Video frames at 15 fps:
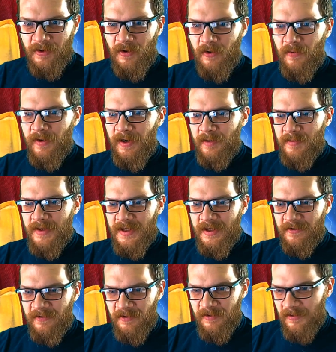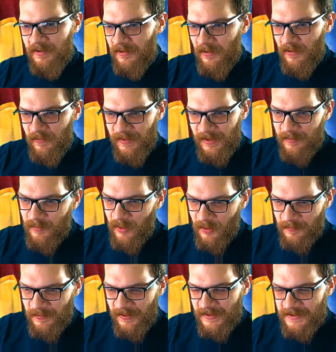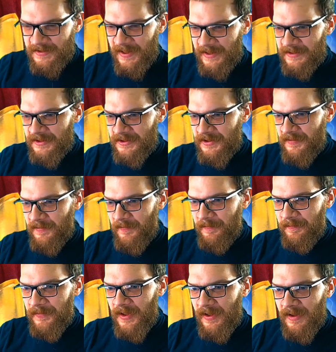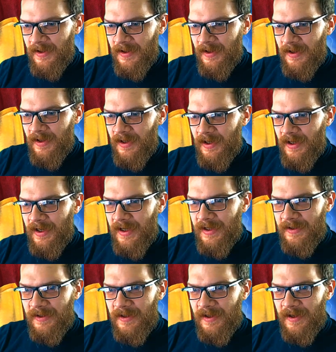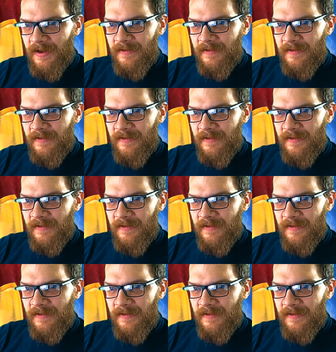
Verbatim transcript: overly meaningful or overly popular strategy. And uh,